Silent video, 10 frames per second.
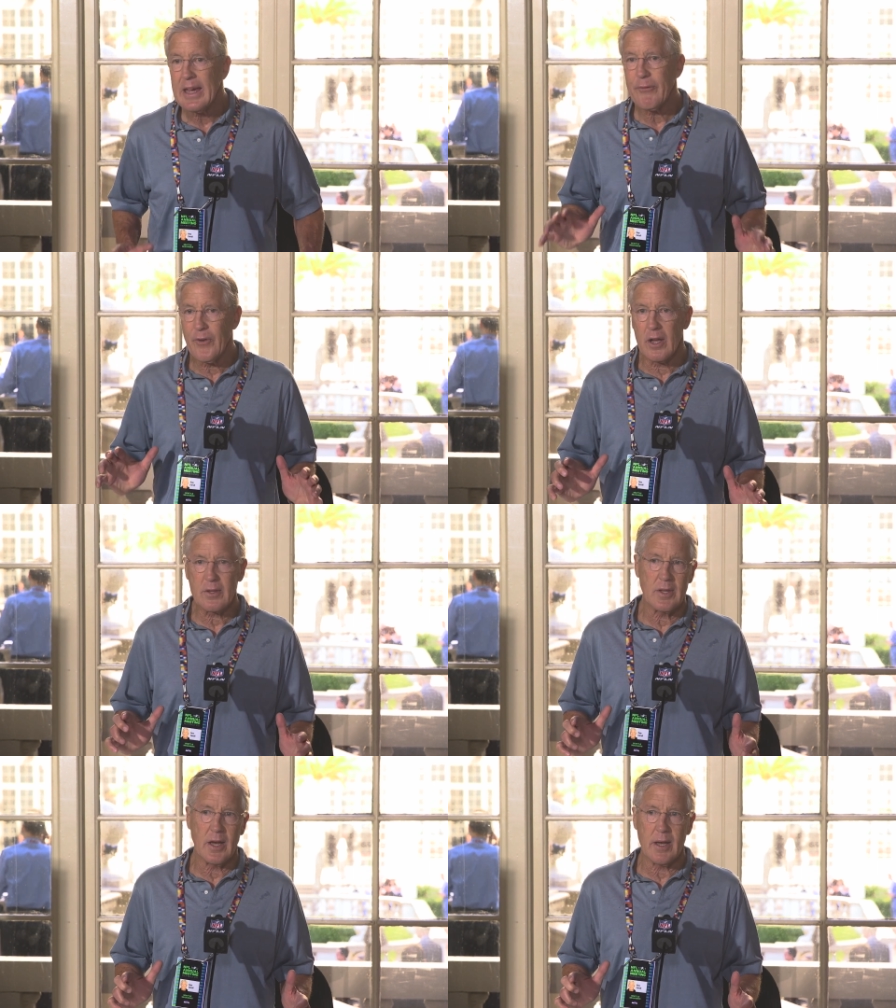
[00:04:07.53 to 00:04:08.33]
He
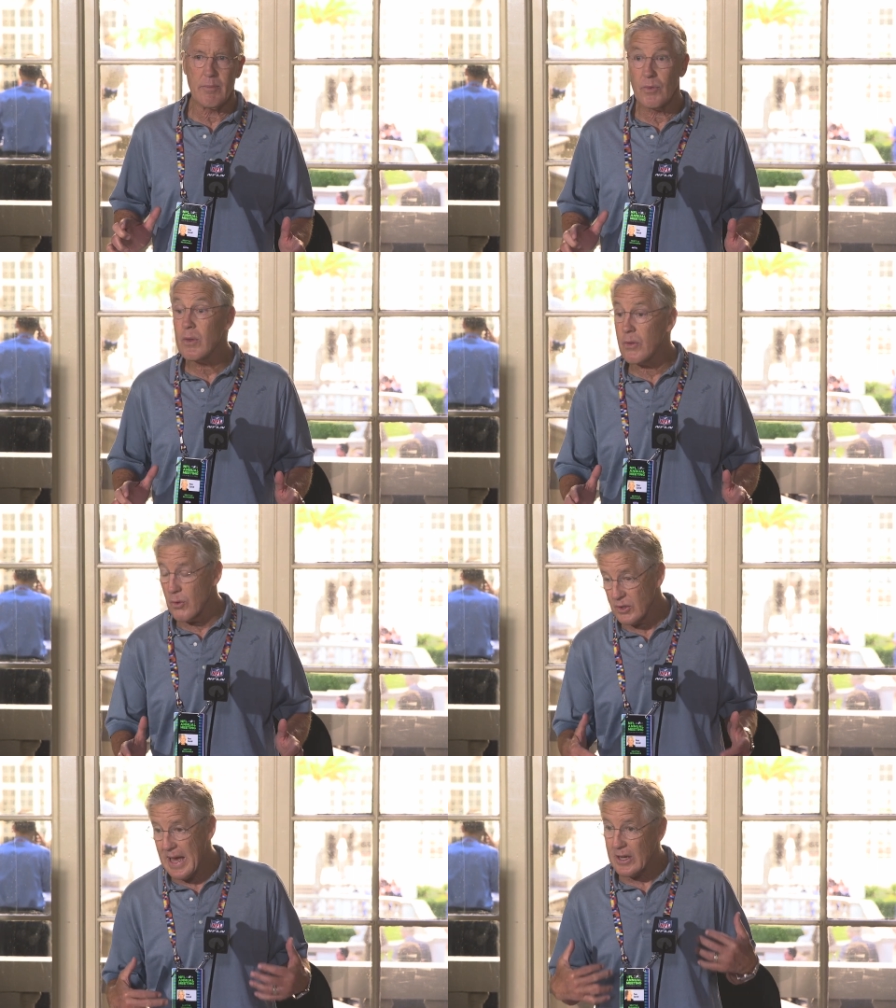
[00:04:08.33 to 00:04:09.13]
felt uh,
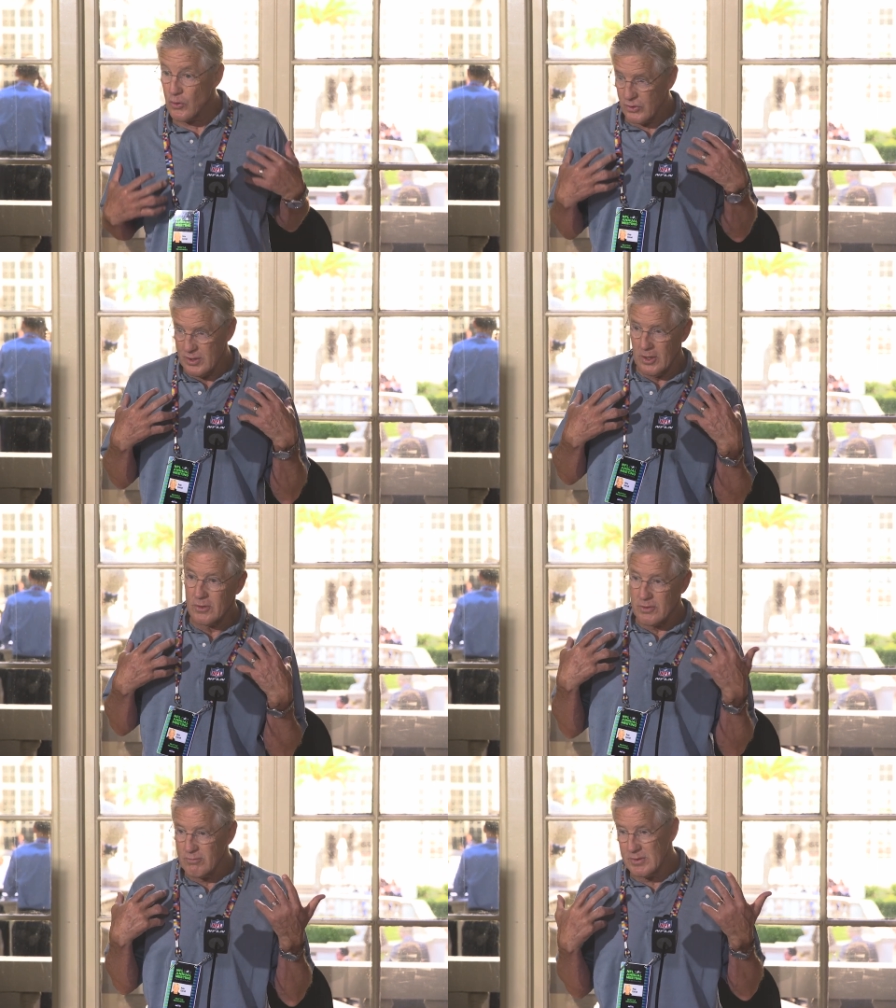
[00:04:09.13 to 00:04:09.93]
there was actual, you
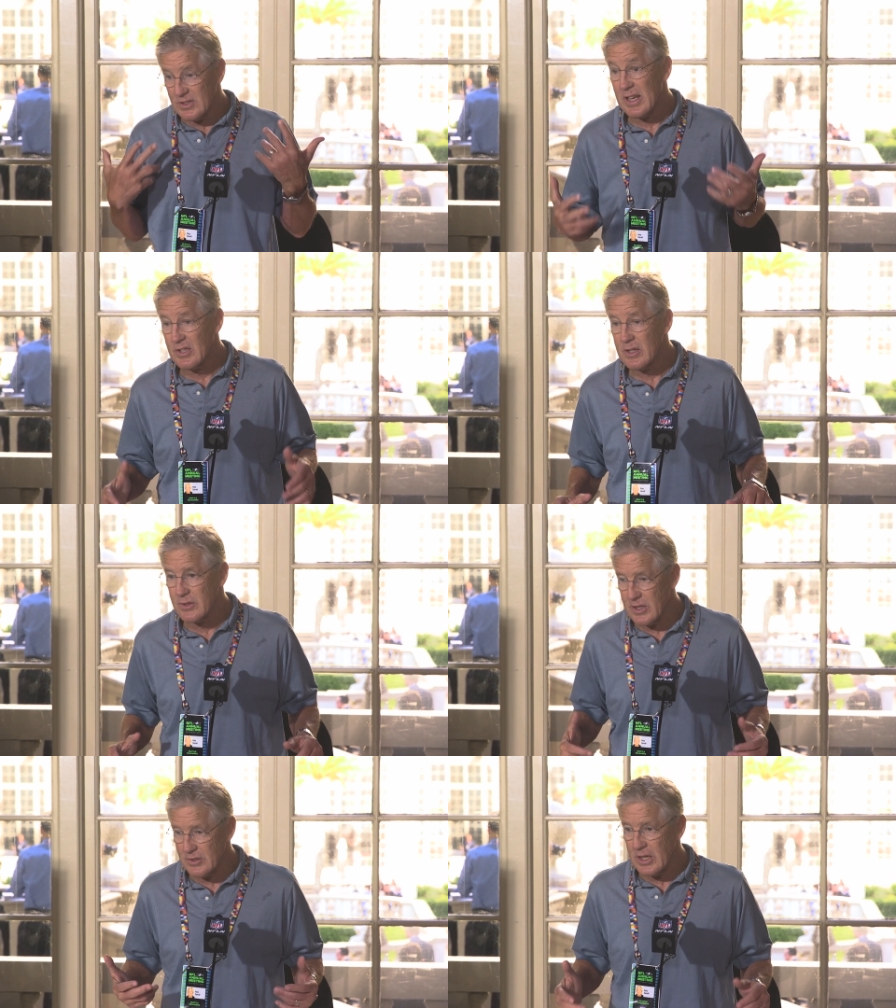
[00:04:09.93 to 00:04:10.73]
know, some sensa-
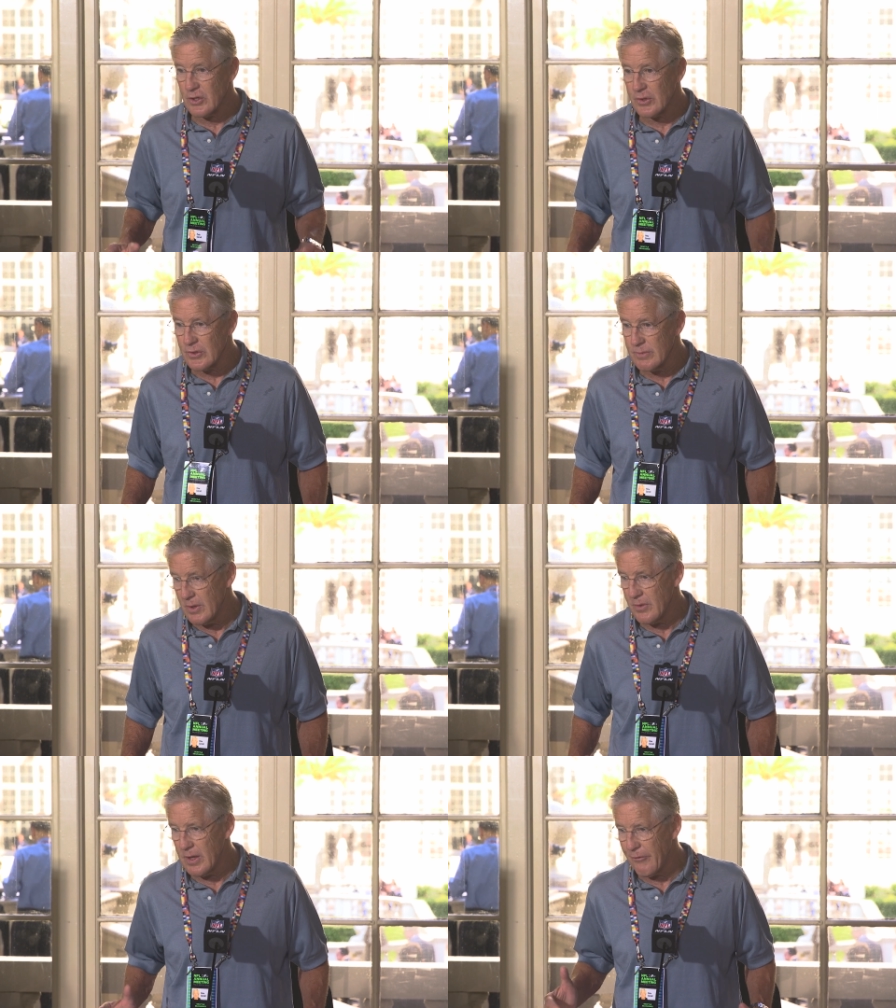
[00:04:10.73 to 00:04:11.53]
sensations
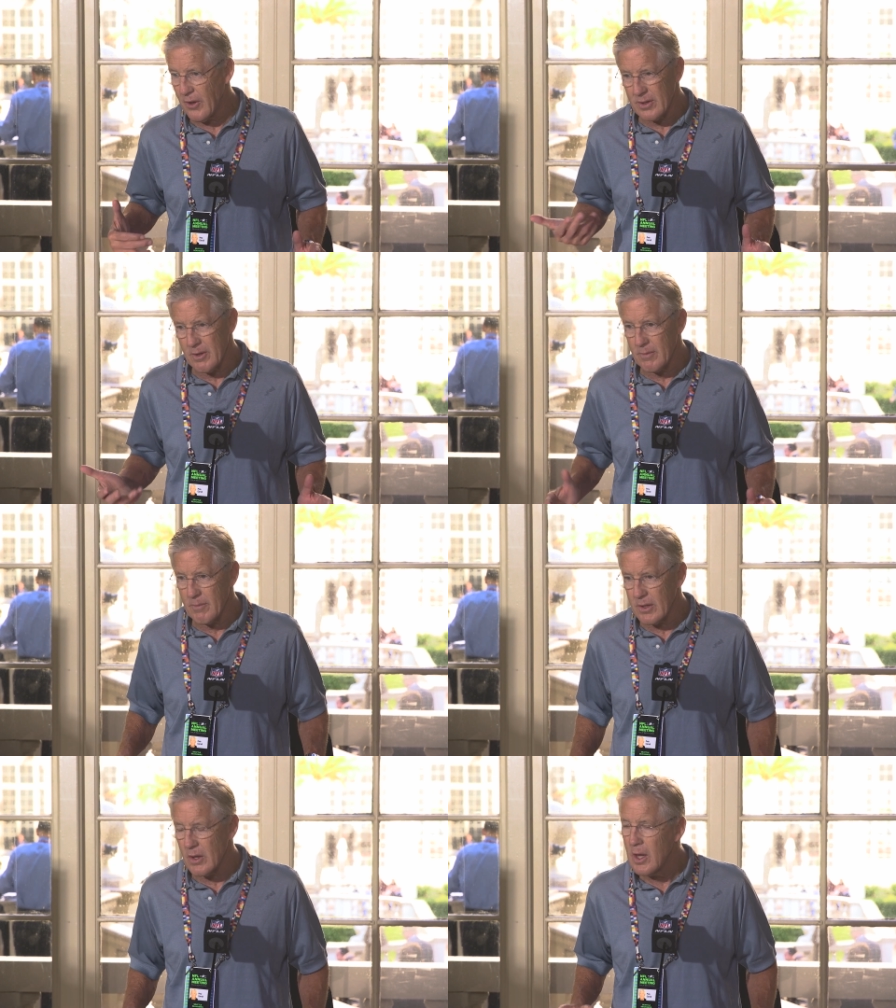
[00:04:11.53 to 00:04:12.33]
you know, that he felt
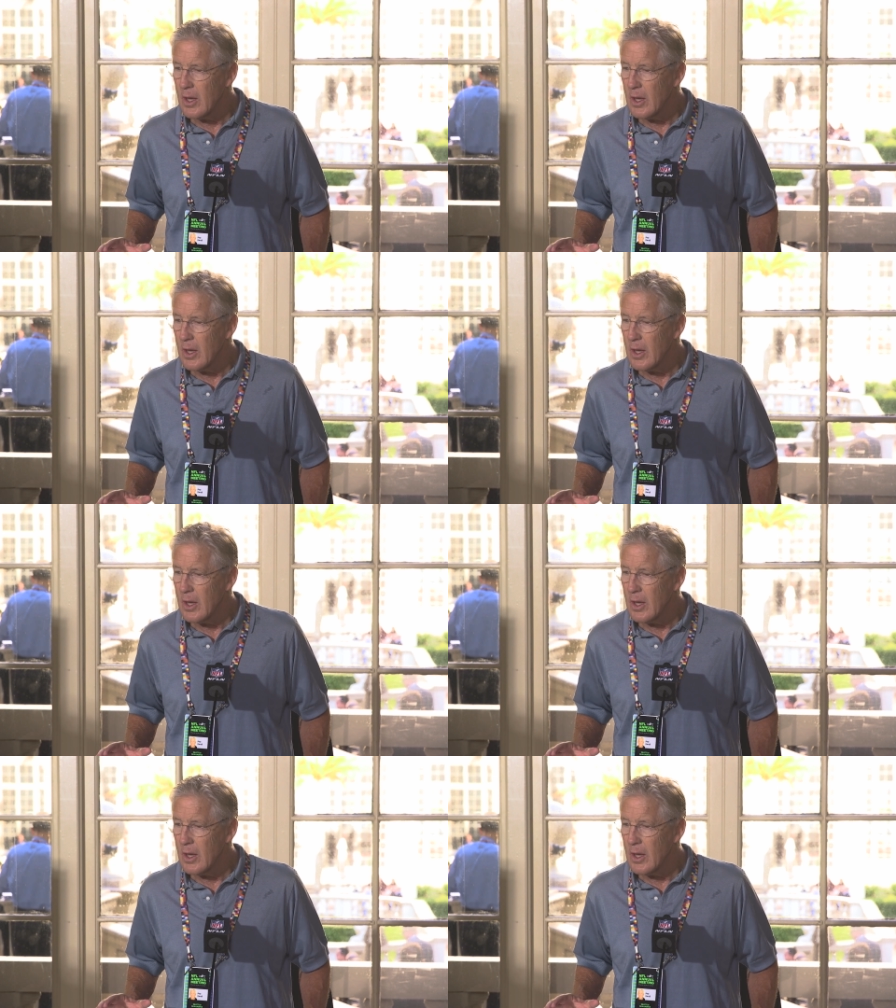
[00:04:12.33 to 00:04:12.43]
that, that